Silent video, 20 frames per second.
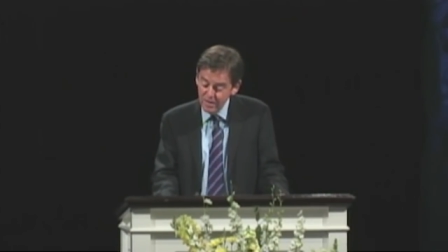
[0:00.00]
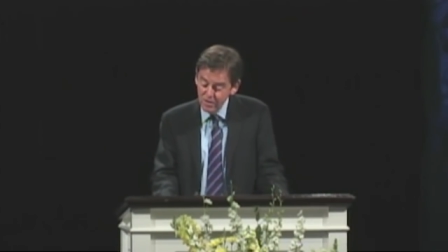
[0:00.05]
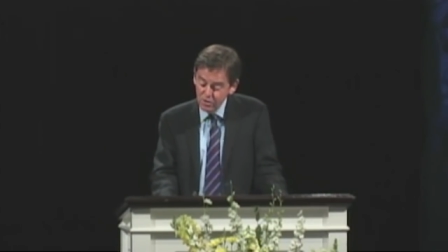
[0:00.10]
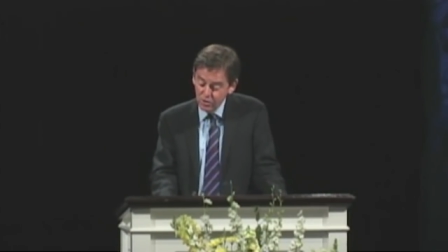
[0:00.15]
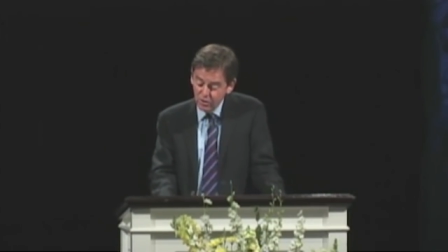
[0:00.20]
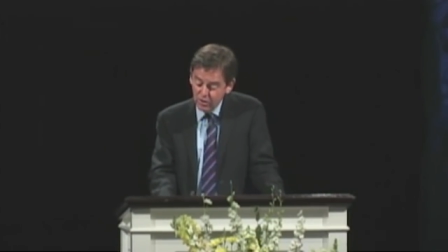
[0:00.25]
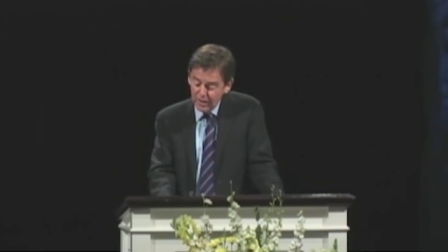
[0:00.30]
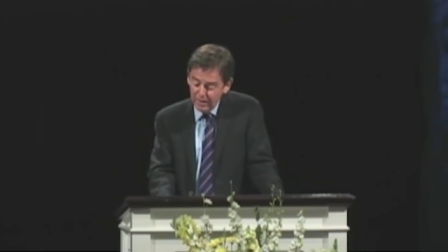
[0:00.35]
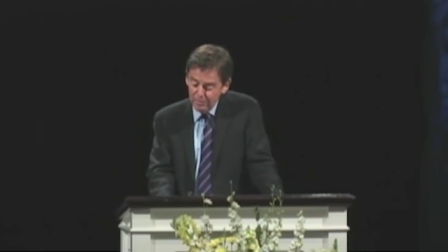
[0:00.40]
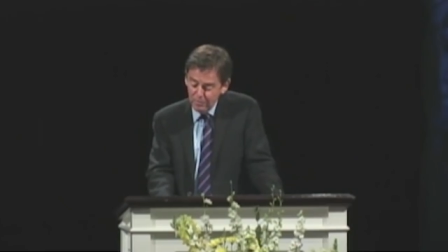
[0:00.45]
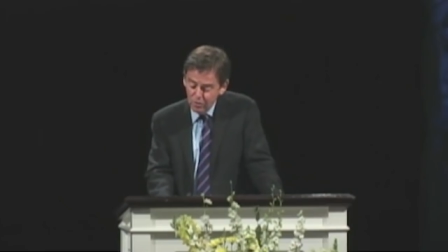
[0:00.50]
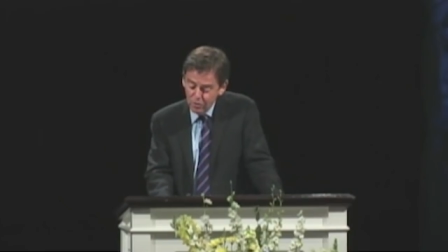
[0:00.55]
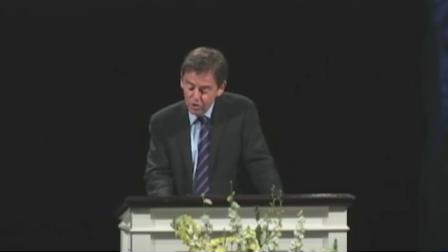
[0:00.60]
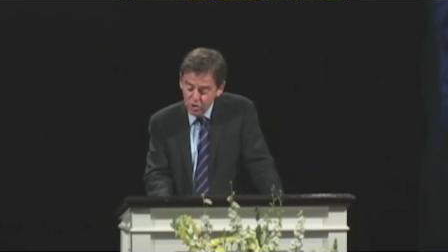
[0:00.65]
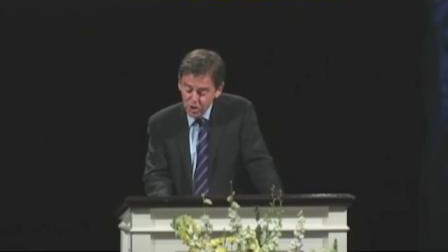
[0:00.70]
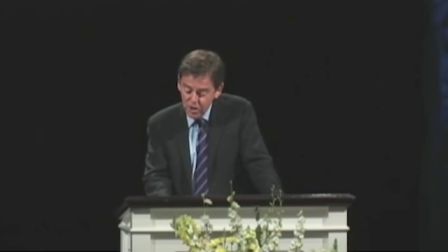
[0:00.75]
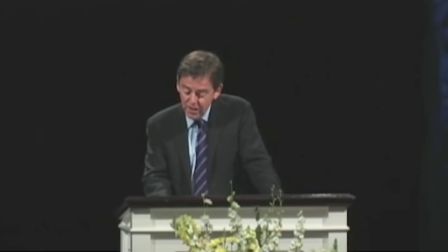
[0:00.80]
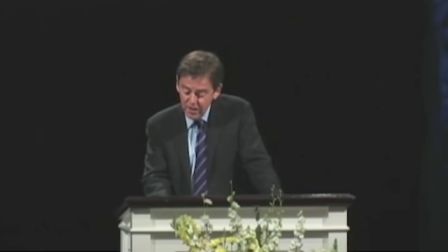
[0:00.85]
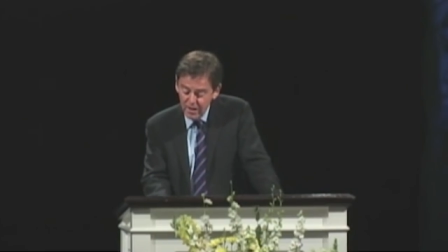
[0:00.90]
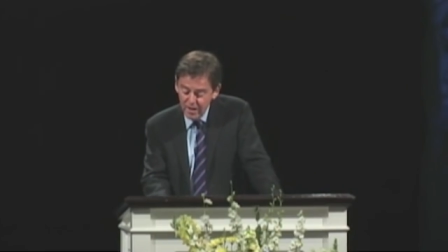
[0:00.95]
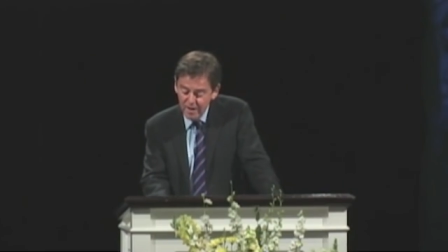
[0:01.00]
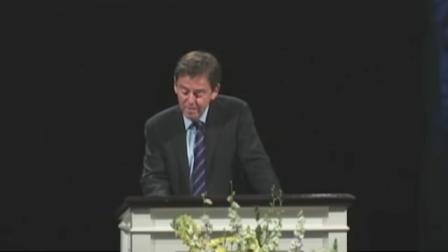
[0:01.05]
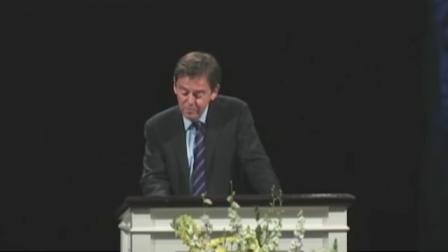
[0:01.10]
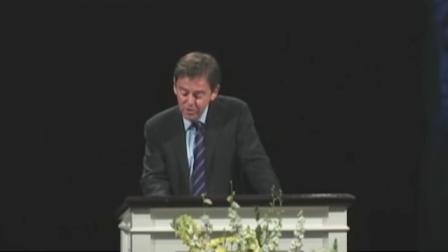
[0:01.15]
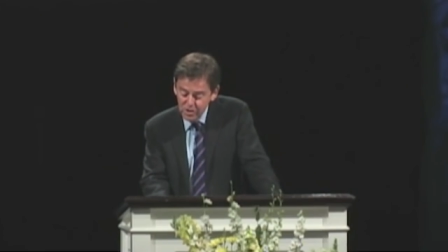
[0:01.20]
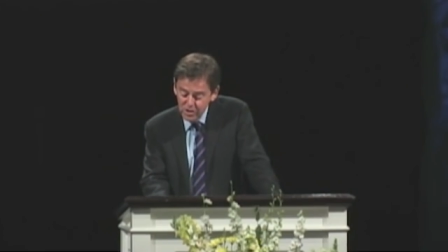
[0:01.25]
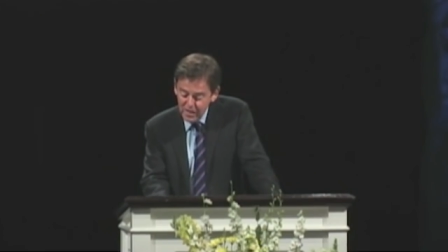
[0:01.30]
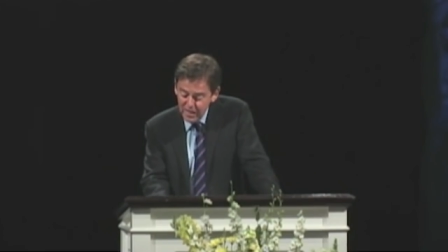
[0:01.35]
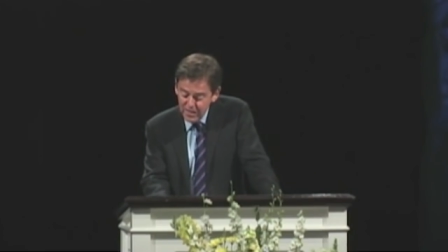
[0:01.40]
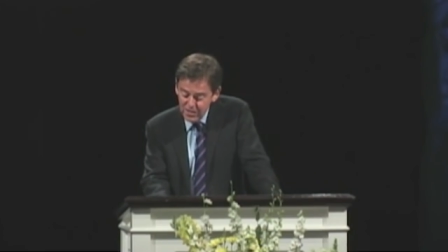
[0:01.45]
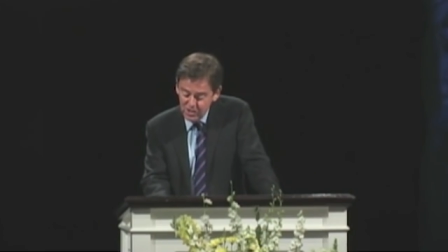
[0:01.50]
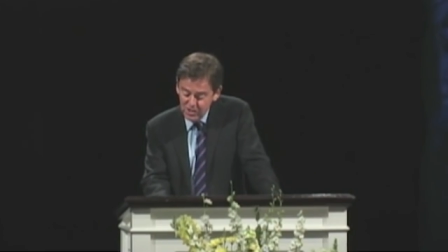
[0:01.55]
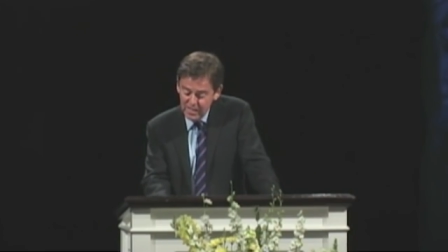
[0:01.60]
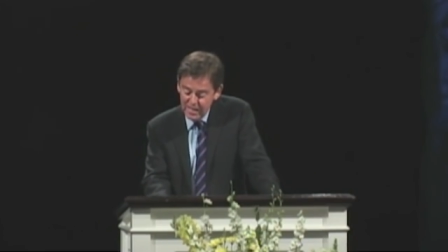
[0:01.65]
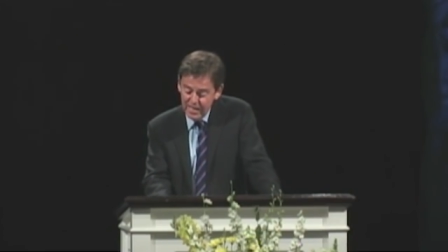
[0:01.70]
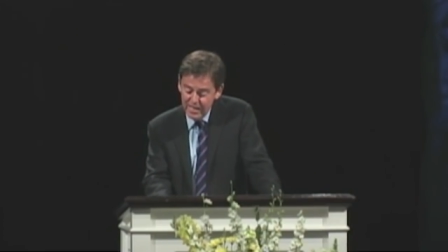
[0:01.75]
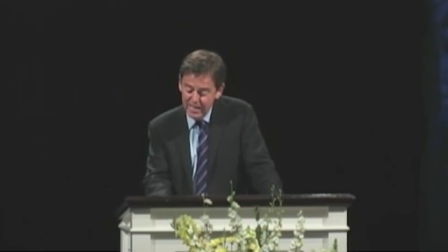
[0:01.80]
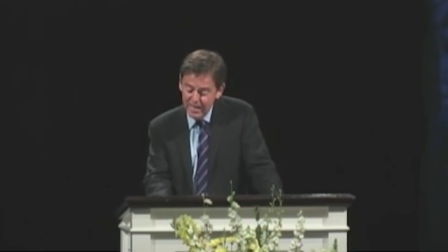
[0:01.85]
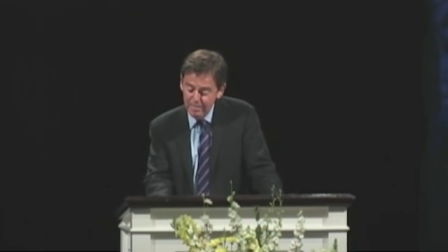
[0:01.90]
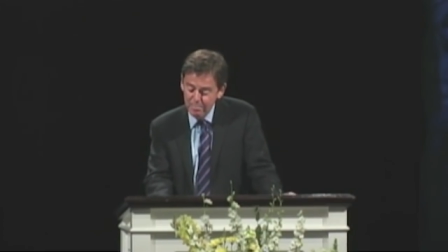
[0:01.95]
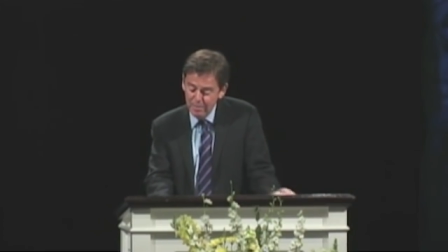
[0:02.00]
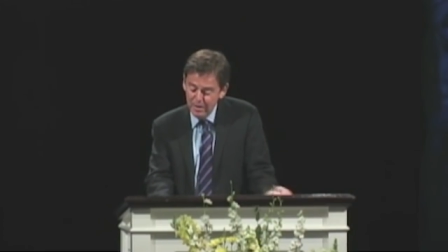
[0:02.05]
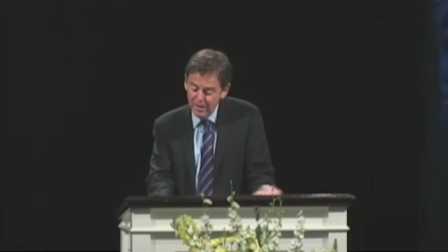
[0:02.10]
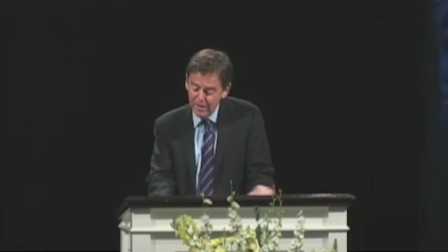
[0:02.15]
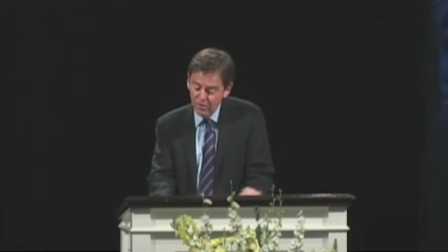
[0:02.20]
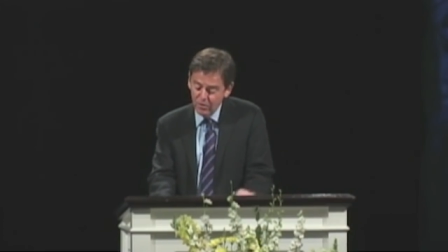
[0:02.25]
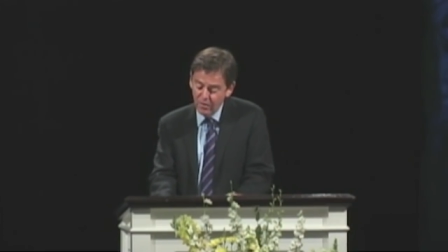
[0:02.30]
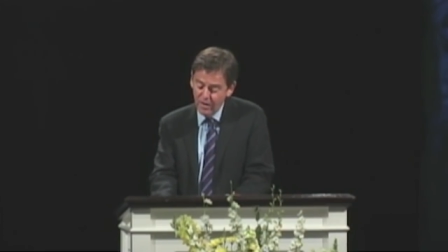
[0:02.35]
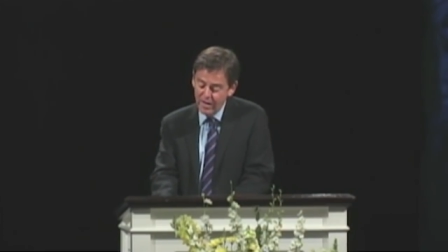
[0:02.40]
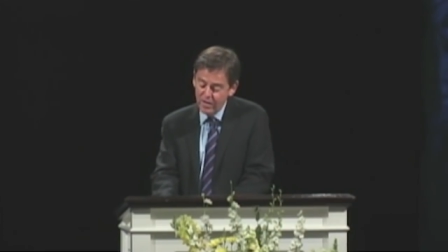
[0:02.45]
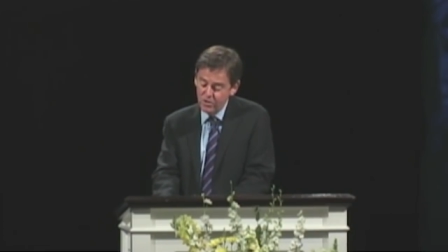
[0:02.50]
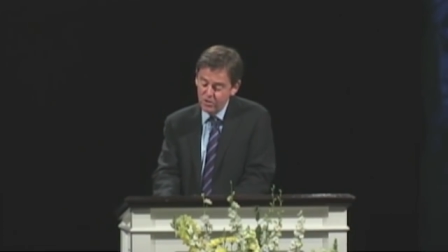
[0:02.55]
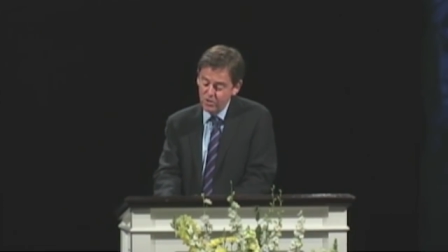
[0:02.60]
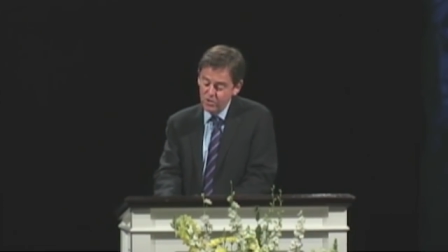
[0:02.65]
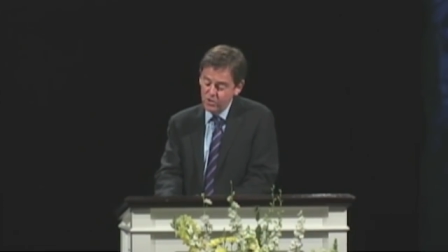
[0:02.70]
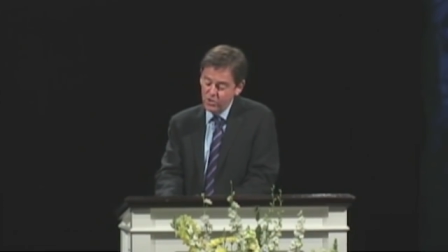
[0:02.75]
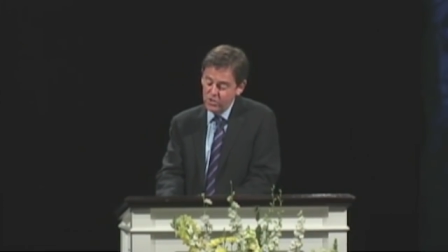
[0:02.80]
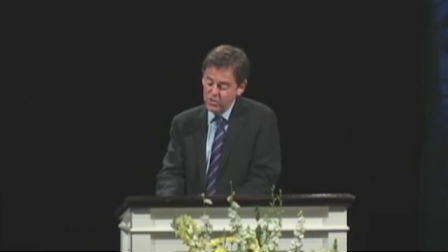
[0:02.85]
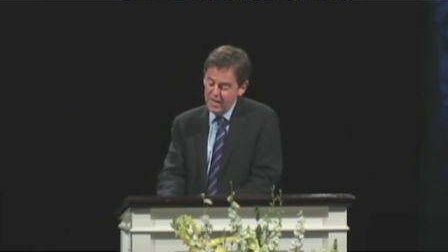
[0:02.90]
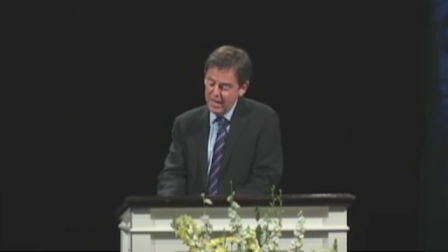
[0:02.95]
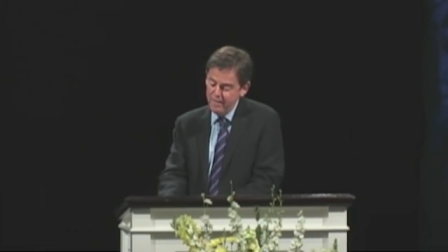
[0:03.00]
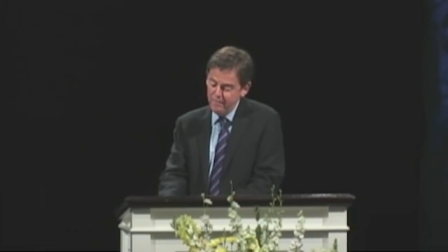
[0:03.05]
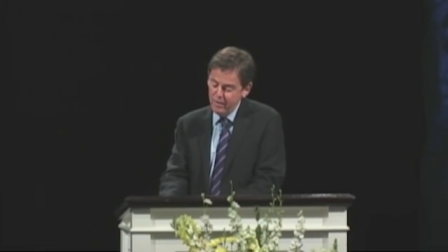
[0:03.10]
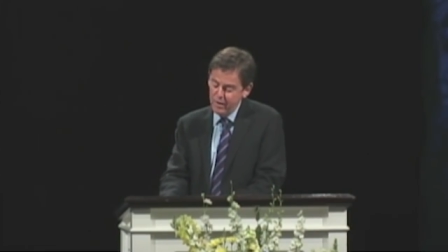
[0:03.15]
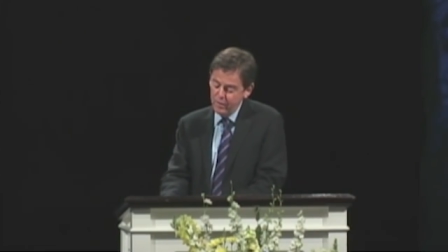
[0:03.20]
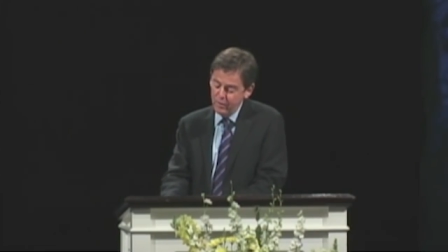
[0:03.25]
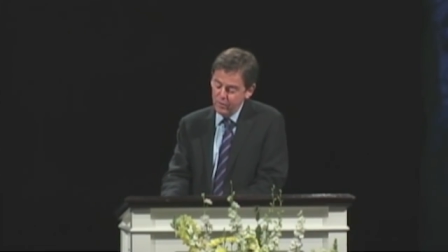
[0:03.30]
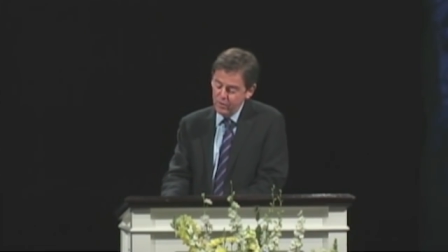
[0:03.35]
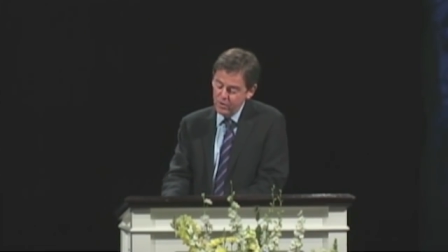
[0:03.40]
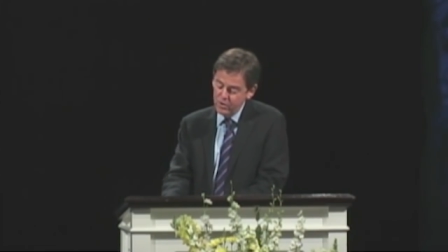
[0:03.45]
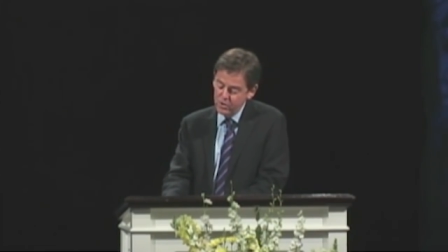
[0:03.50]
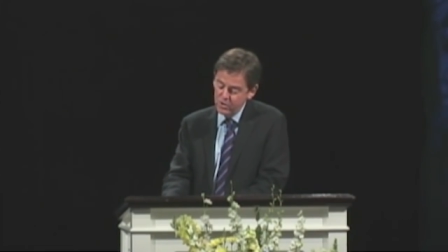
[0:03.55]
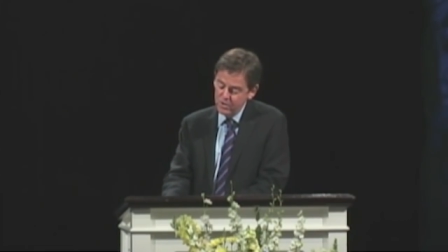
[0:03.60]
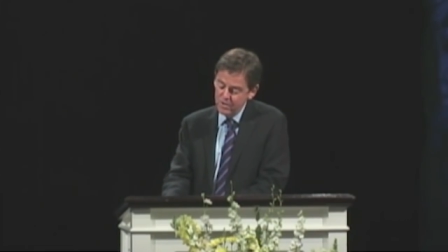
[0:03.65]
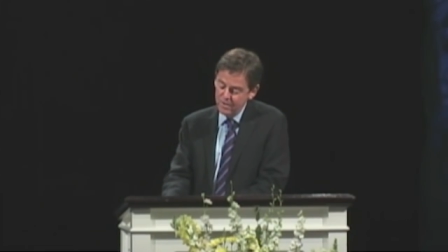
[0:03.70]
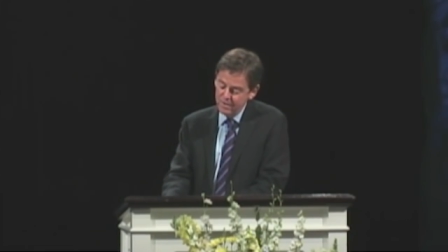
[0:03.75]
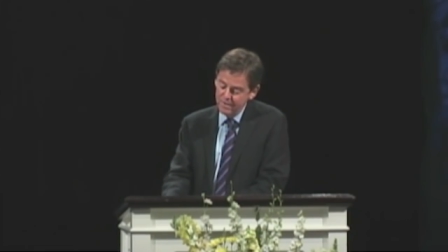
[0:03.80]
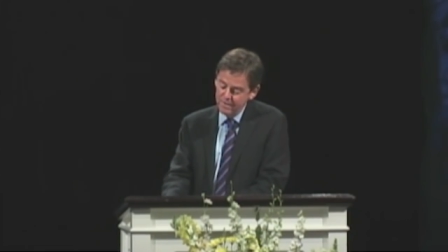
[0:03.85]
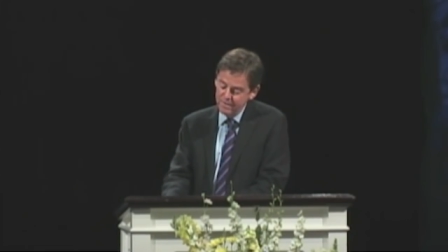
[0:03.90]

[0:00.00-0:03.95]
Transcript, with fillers: so keep your chin up, stay steady, be gracious, save others,